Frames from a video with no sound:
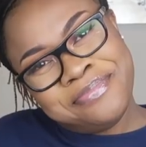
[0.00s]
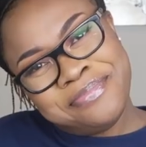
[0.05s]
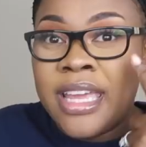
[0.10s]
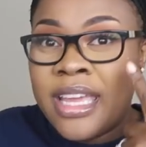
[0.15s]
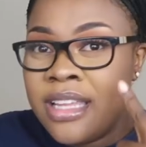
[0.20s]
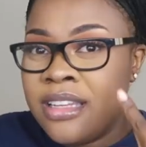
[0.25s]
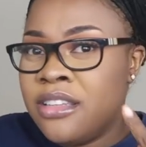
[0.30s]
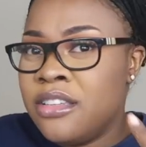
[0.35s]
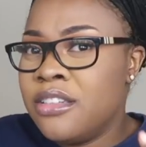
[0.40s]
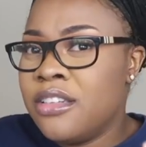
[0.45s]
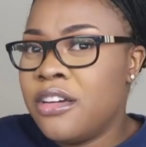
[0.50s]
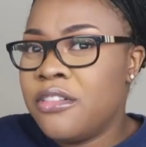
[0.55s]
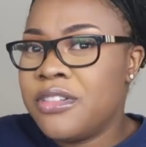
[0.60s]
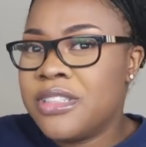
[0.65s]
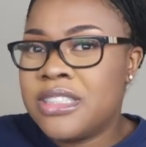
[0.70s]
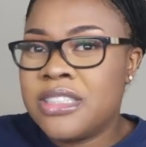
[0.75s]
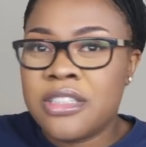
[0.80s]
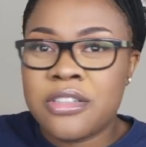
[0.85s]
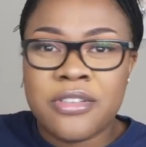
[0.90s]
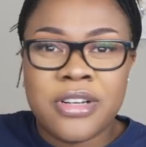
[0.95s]
And you know
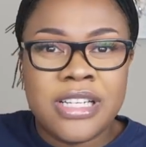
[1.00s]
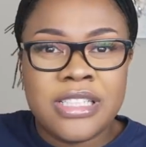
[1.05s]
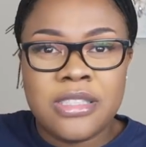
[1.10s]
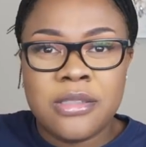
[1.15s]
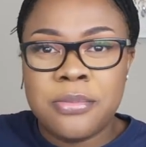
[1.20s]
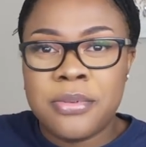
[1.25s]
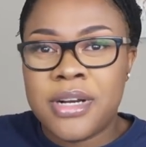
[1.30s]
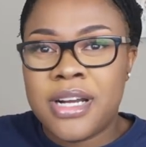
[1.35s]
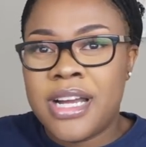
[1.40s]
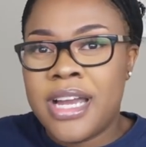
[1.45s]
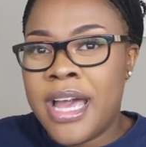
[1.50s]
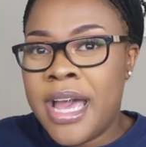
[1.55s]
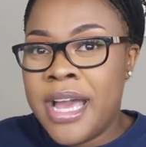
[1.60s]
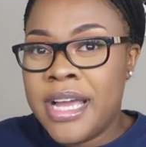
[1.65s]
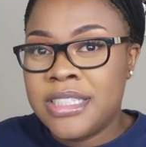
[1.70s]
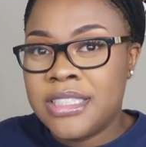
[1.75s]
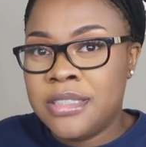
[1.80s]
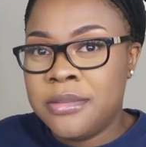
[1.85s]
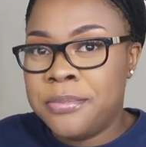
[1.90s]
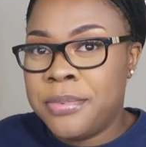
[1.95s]
what's the crazy part? I
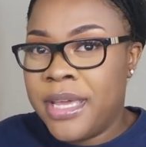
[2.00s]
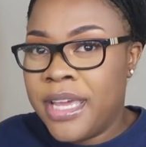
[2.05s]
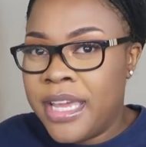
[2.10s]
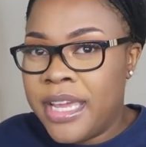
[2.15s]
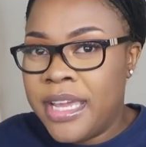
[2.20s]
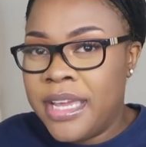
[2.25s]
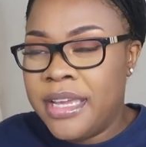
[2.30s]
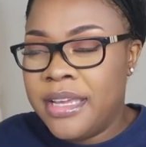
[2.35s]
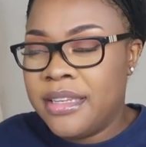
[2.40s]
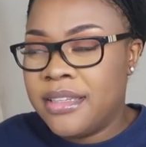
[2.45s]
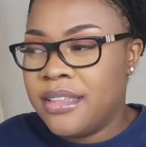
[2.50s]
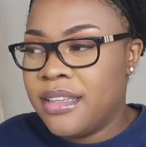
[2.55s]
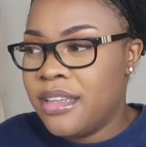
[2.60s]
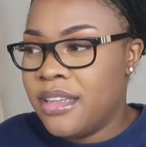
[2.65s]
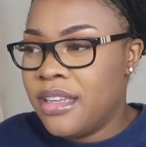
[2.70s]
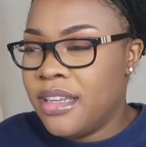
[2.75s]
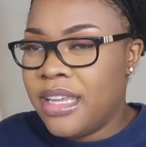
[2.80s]
actually paid